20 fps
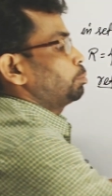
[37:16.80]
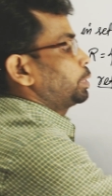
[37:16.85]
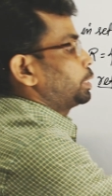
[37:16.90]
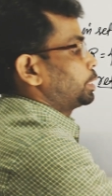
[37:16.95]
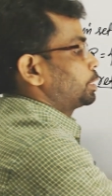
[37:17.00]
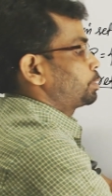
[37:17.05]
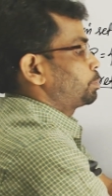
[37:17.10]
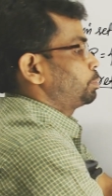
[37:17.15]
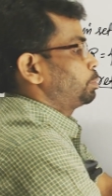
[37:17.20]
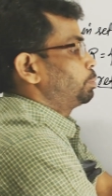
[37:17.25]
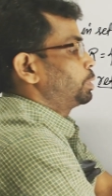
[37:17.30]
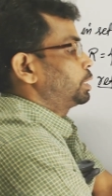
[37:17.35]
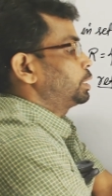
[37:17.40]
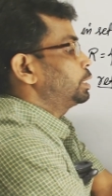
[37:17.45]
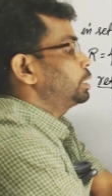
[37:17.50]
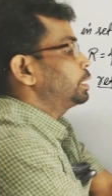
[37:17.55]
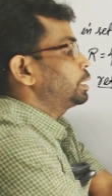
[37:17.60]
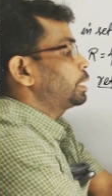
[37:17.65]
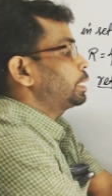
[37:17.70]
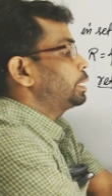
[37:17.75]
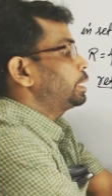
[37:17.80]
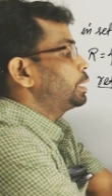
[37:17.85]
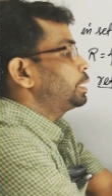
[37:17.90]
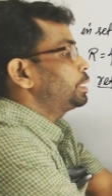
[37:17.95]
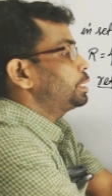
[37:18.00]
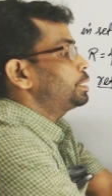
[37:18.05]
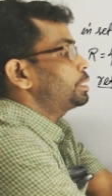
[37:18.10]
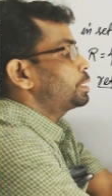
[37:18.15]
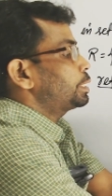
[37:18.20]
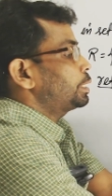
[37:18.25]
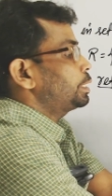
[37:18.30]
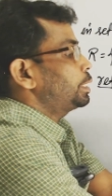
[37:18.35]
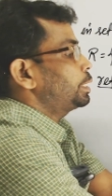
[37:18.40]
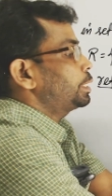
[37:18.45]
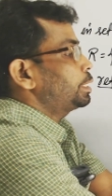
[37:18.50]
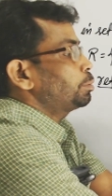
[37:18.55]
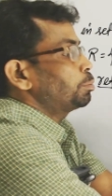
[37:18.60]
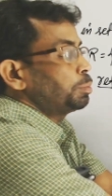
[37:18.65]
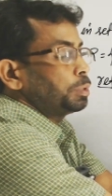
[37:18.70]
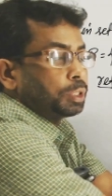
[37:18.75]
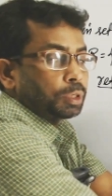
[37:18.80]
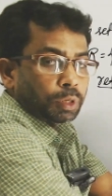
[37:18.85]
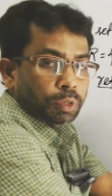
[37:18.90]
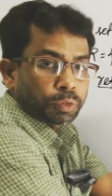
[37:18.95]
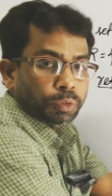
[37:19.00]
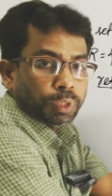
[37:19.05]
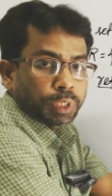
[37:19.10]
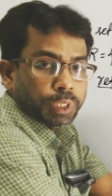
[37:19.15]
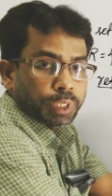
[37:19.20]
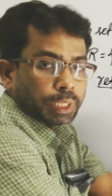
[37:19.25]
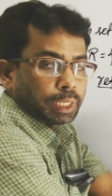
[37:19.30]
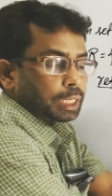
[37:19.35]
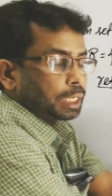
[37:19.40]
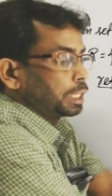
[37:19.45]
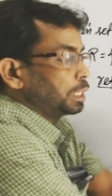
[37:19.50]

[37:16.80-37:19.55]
B, but here A is A and B also is A.